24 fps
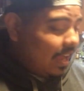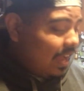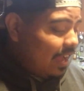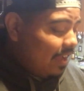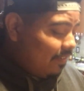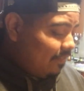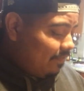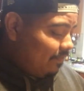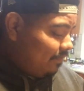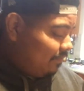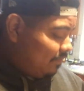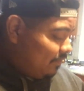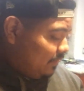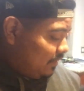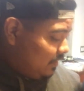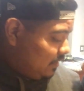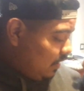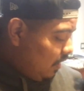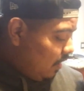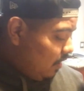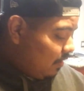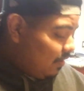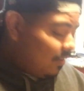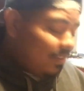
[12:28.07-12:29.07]
I've
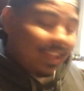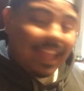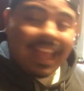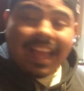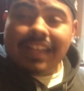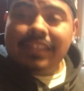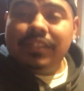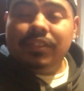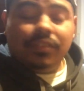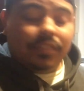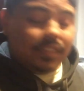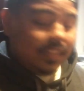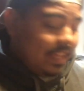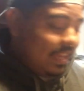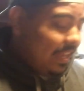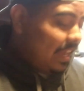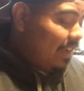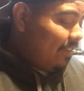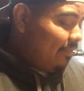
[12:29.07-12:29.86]
gone on Castle Link.